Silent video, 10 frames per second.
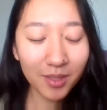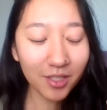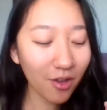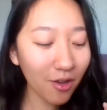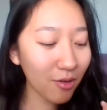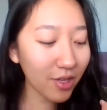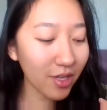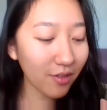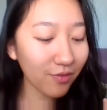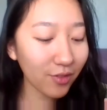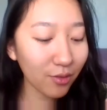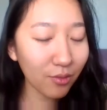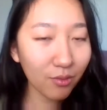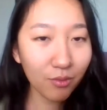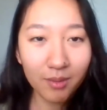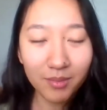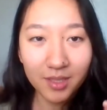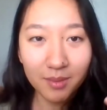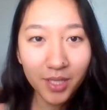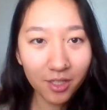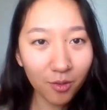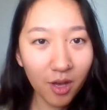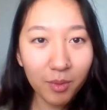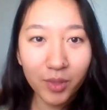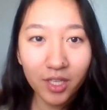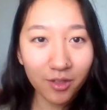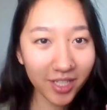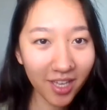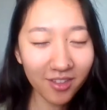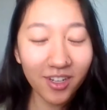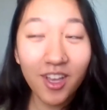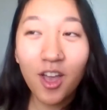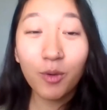Let me know if you want me to pick you up, and we can go together.